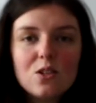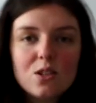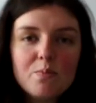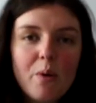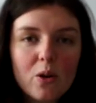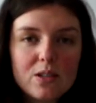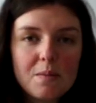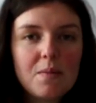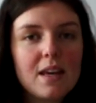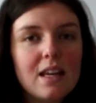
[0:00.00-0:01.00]
spot
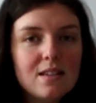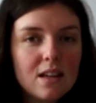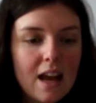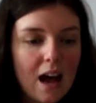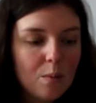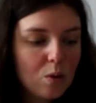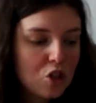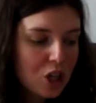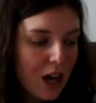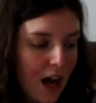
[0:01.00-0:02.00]
something in Dunelm
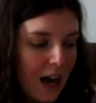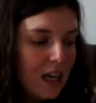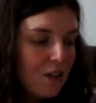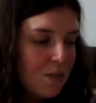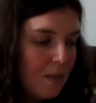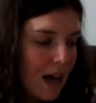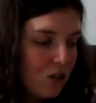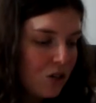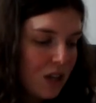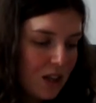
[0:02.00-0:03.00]
which kind of
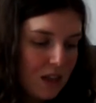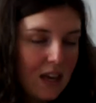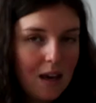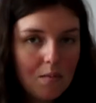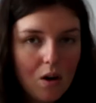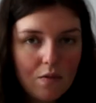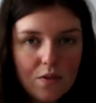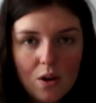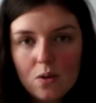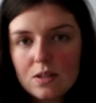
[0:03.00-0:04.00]
matched the theme of
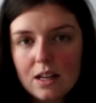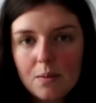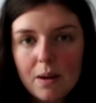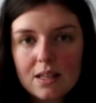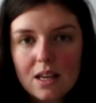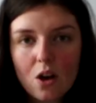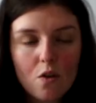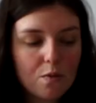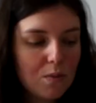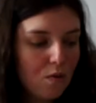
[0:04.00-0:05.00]
those little bits I
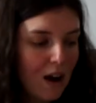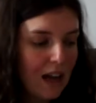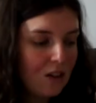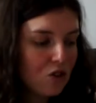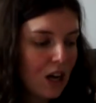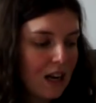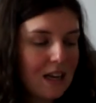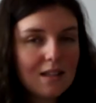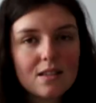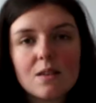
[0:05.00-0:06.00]
got from the range, and it
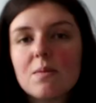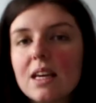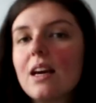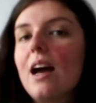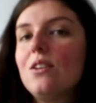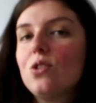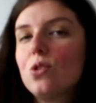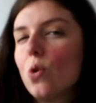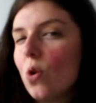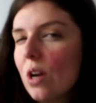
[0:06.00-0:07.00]
isn't something I
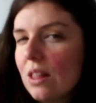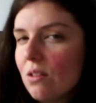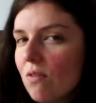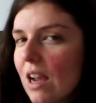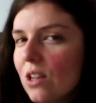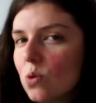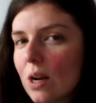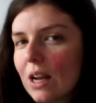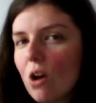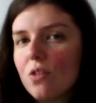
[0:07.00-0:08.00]
saw in the range
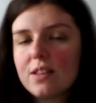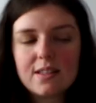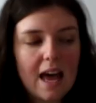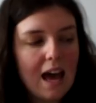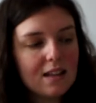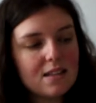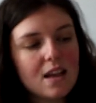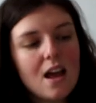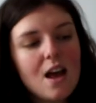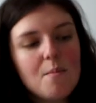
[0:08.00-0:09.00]
when I got the set,
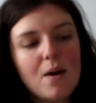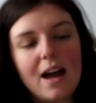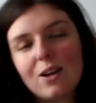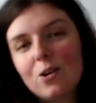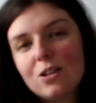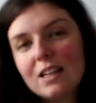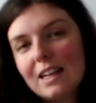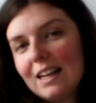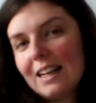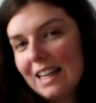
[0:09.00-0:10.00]
but I
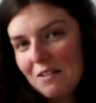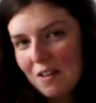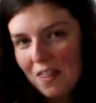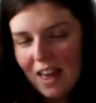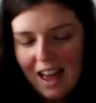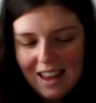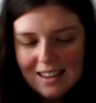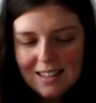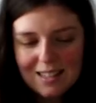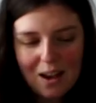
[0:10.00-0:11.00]
couldn't leave it
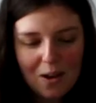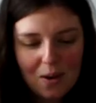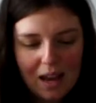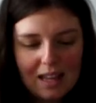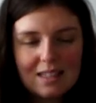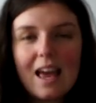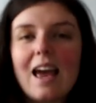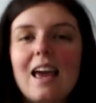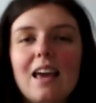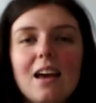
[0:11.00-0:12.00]
there. So it's
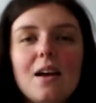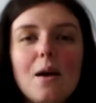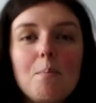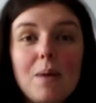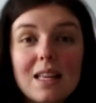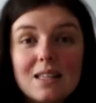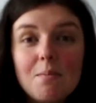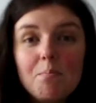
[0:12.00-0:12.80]
a bits and